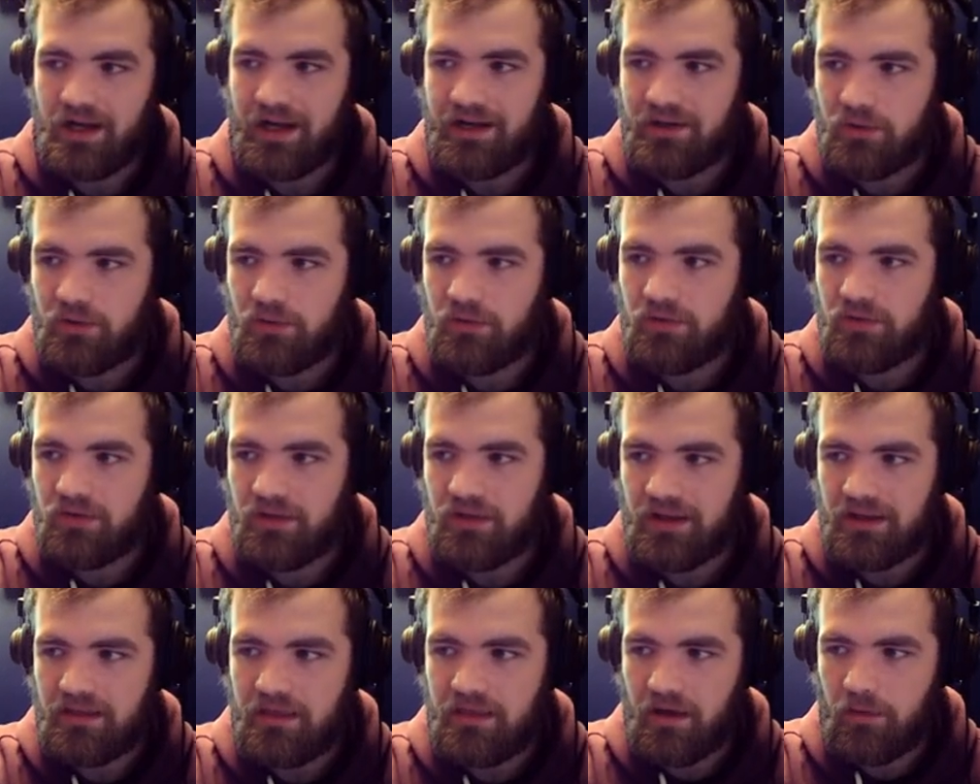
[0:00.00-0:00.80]
I do
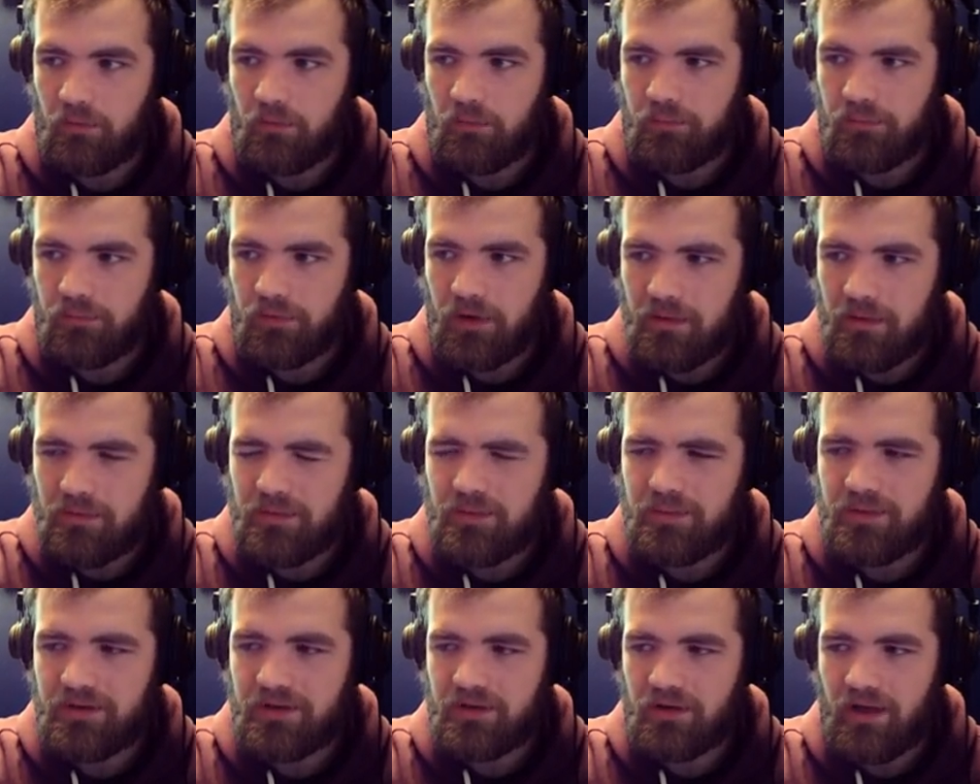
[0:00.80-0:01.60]
think that
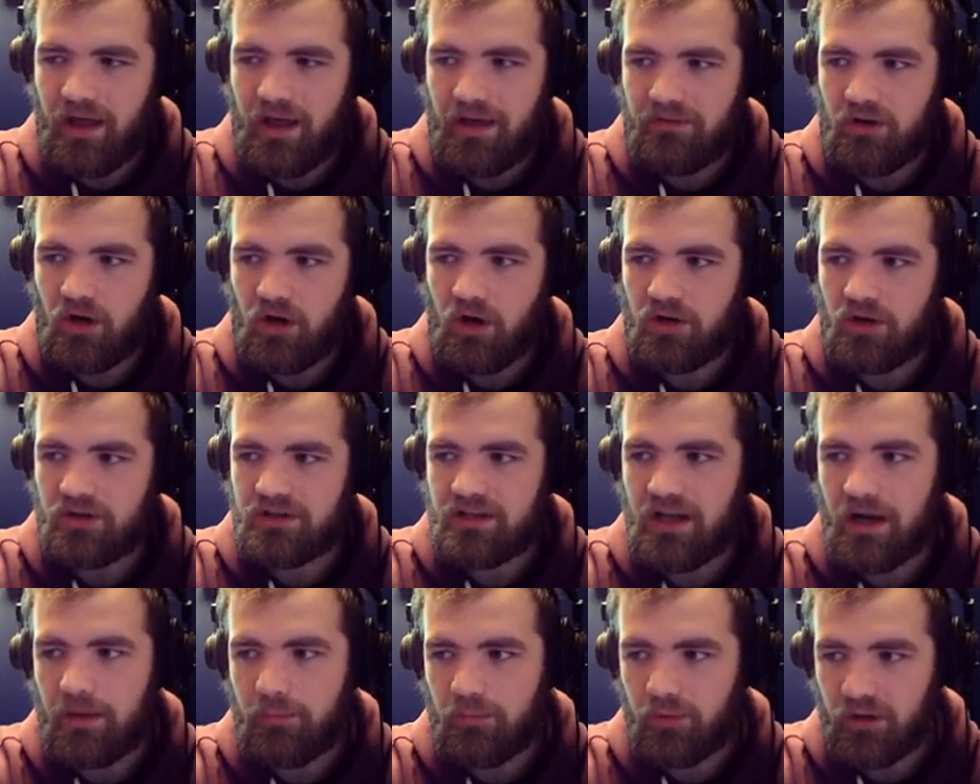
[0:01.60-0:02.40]
probably will have a hard
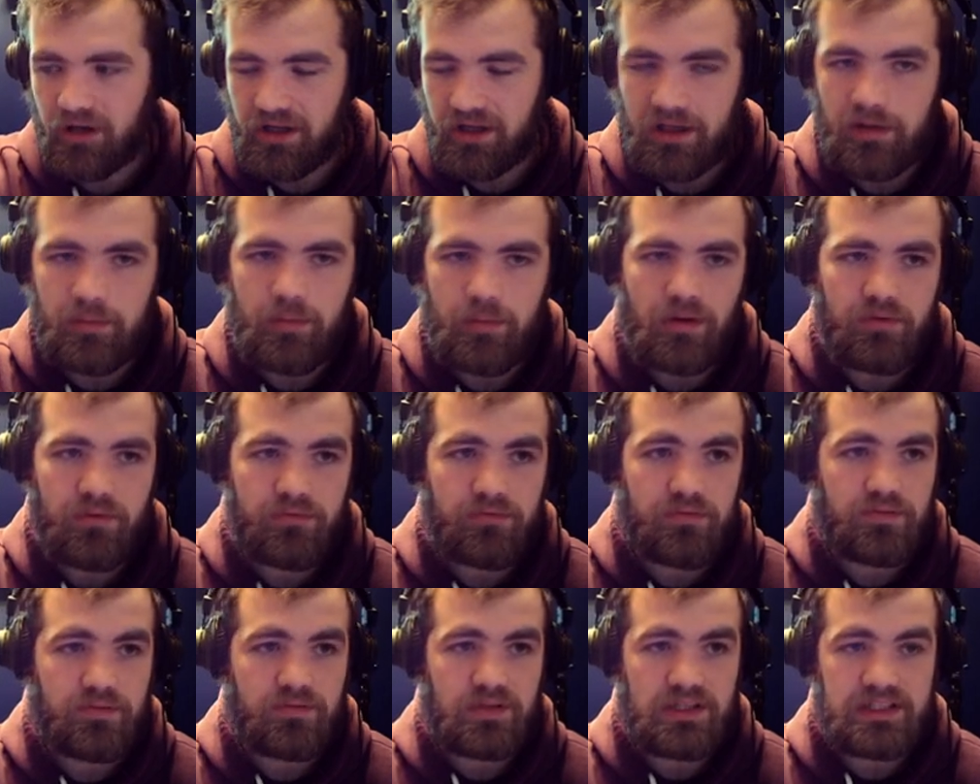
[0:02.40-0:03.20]
time breaking above
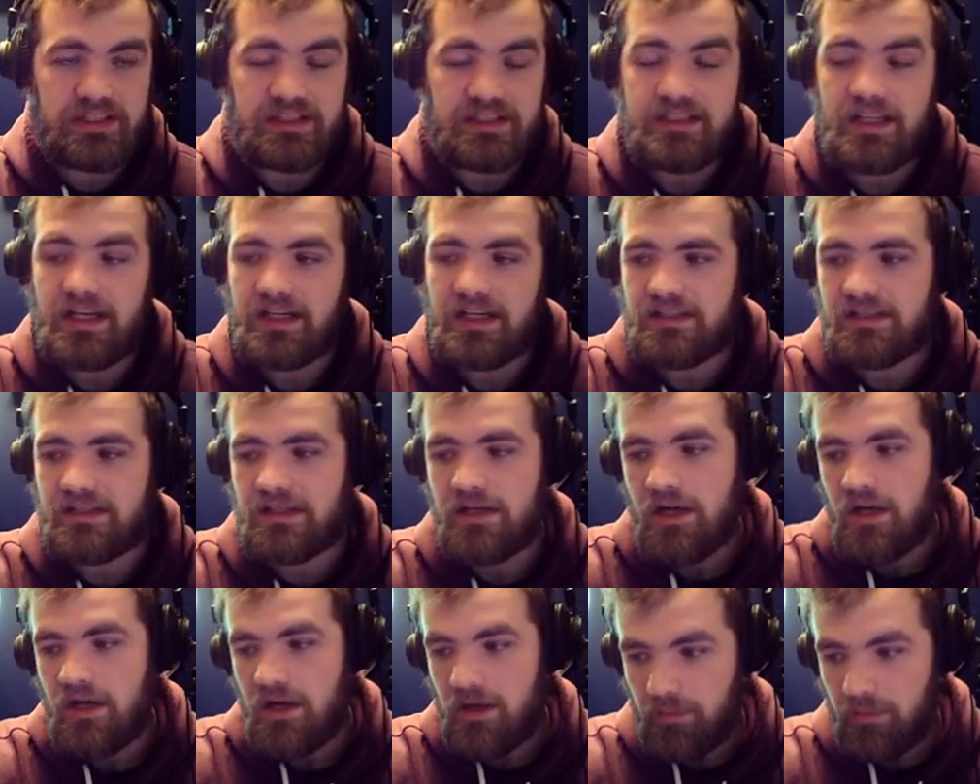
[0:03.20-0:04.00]
56,
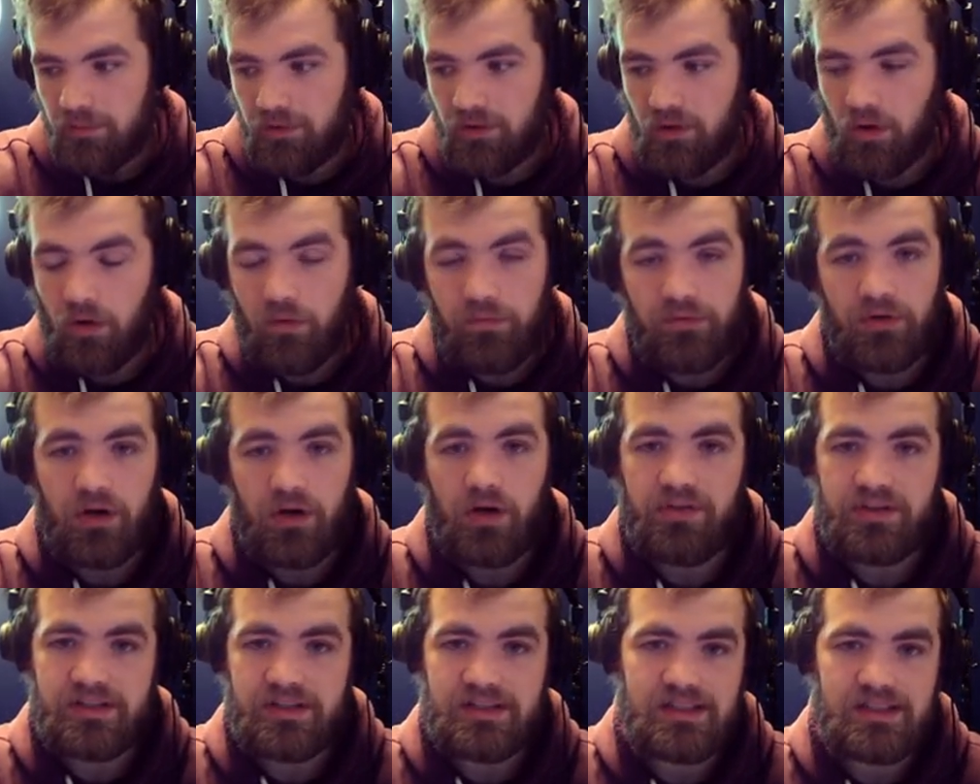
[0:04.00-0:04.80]
but
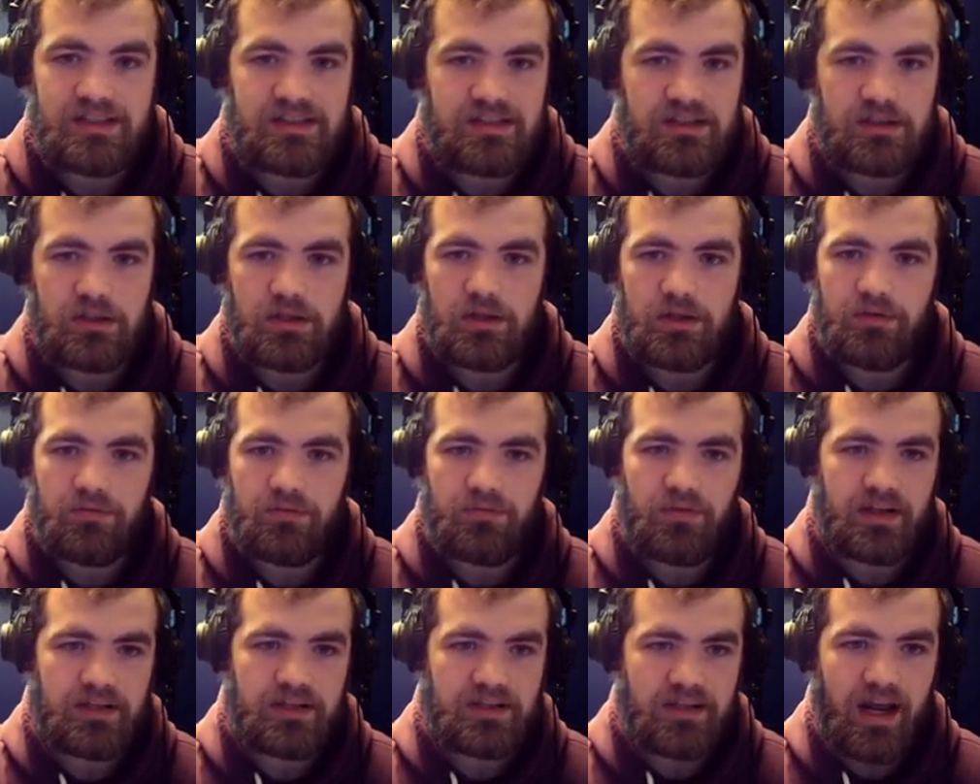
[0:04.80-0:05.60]
overall, this is still a
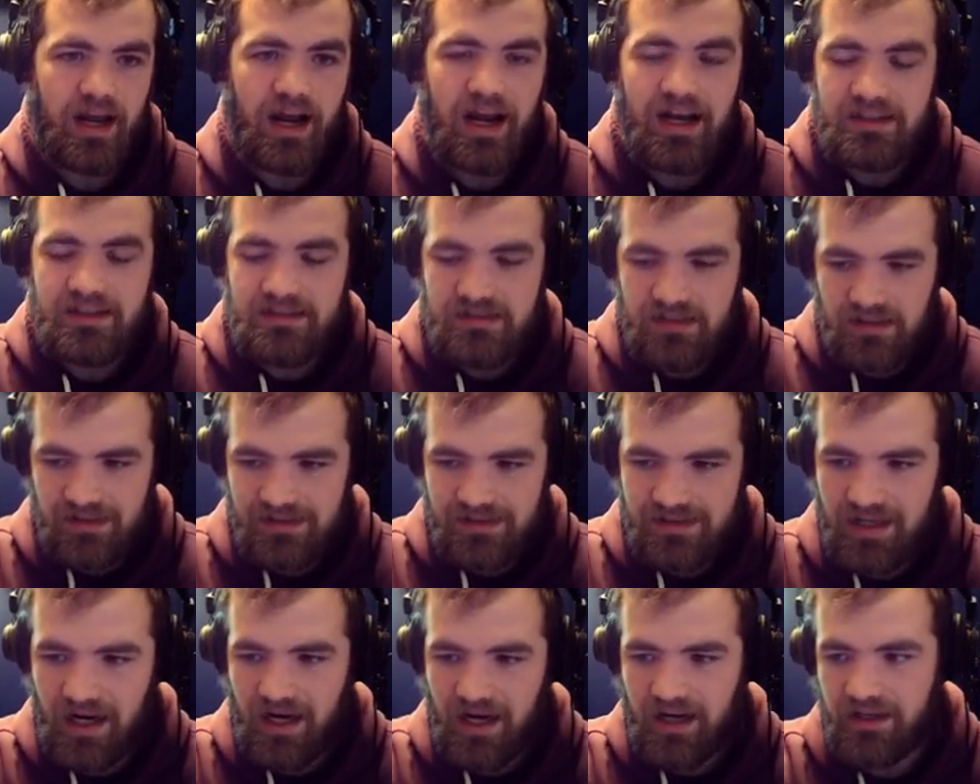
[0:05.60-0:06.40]
fantastic
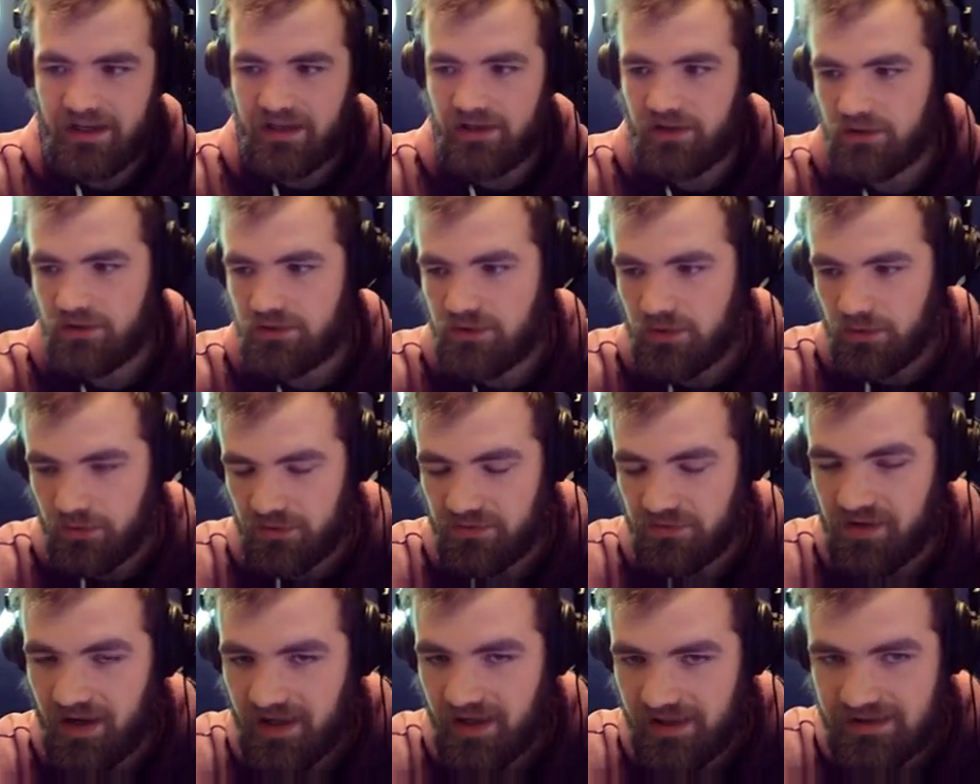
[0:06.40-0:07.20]
stock here to
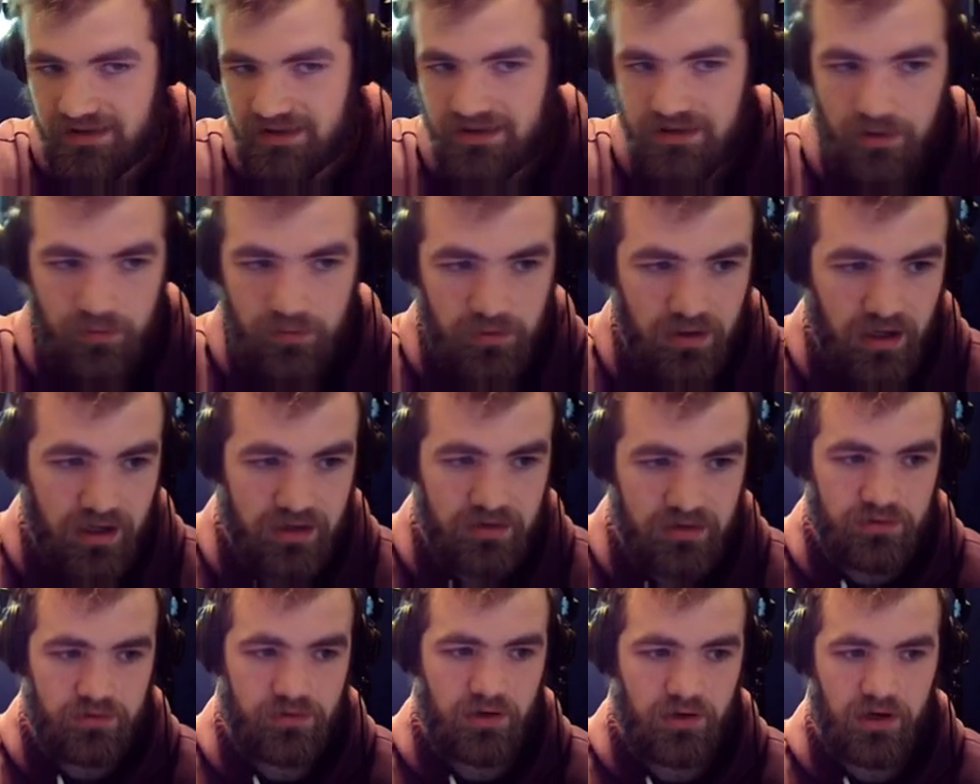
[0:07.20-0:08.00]
invest, and I would
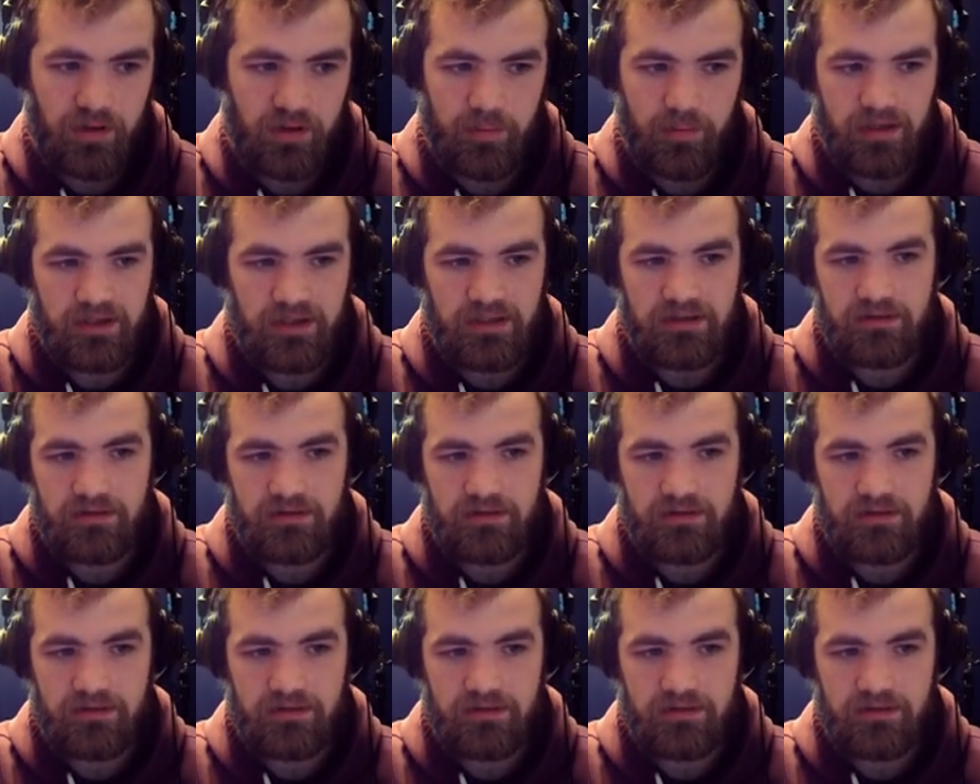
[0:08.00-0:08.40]
highly recommend